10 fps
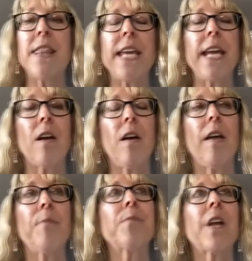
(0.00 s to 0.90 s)
think
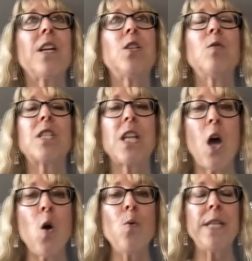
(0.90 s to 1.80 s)
to
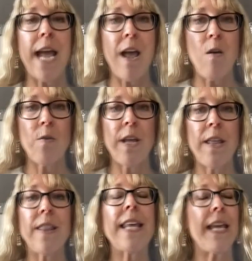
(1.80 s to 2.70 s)
slow down
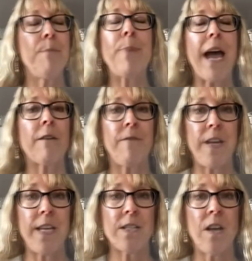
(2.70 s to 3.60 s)
the impact
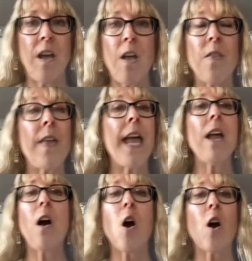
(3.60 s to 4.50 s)
fees,
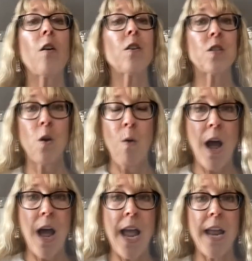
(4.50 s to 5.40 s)
they are so
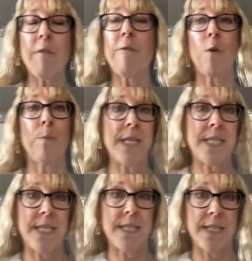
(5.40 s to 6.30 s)
high for
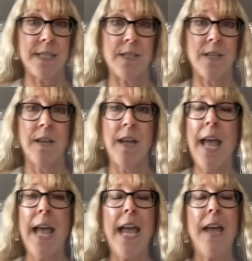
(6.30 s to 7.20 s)
businesses.
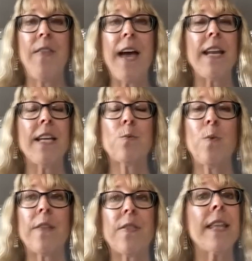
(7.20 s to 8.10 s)
And that is
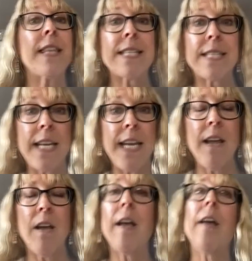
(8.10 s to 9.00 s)
with the city